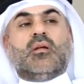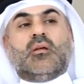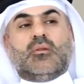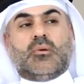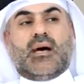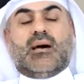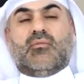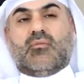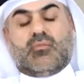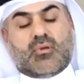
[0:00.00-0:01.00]
to
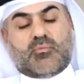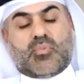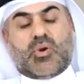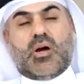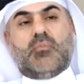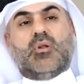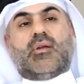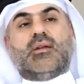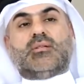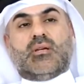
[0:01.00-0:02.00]
have prime
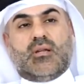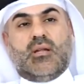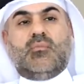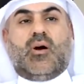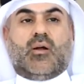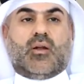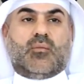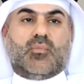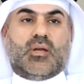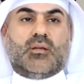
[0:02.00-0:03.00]
location in
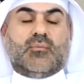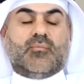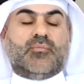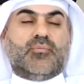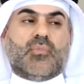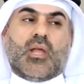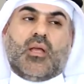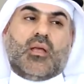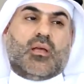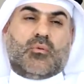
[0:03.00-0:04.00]
Bizbahrain Bay.
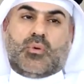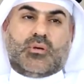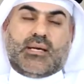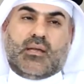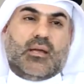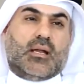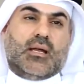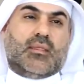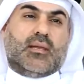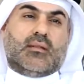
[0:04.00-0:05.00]
We're lucky,
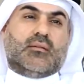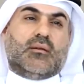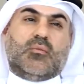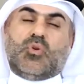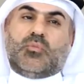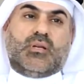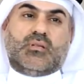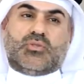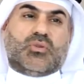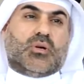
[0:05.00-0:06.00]
at that time nobody
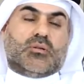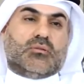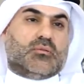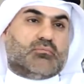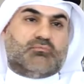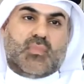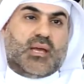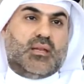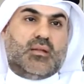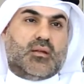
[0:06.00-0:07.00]
started
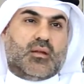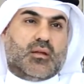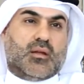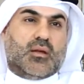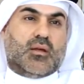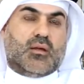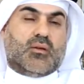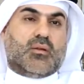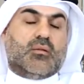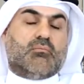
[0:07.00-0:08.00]
any,
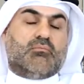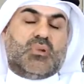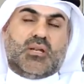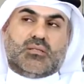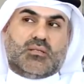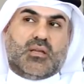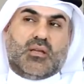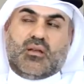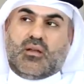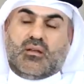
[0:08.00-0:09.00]
let's
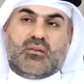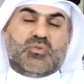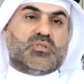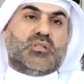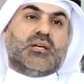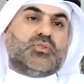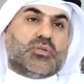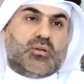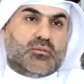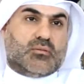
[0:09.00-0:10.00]
say, a
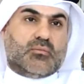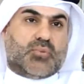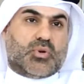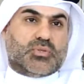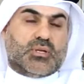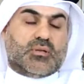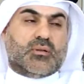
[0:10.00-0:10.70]
residential project.